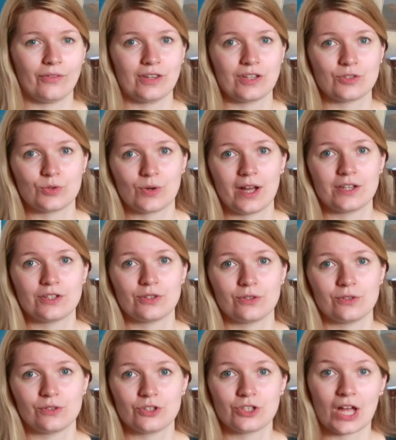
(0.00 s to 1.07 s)
they try
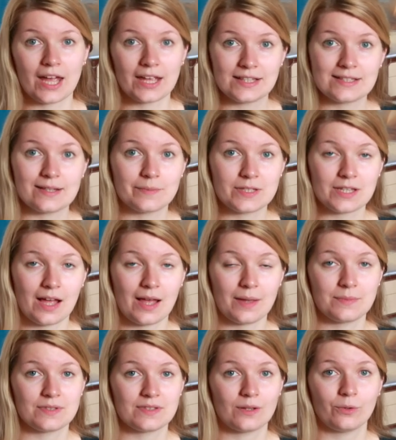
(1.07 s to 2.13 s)
to shine
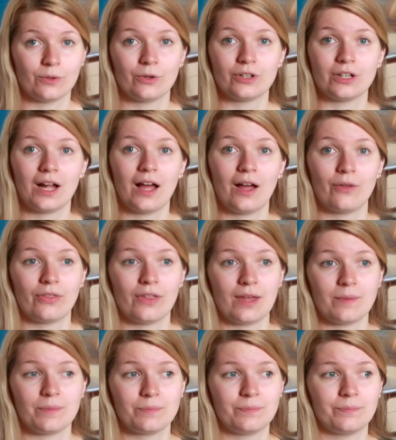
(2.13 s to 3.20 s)
sometimes or how
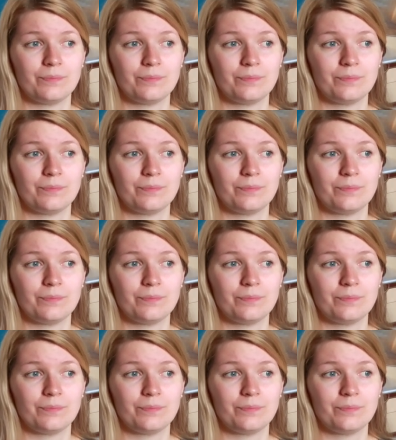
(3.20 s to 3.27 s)
they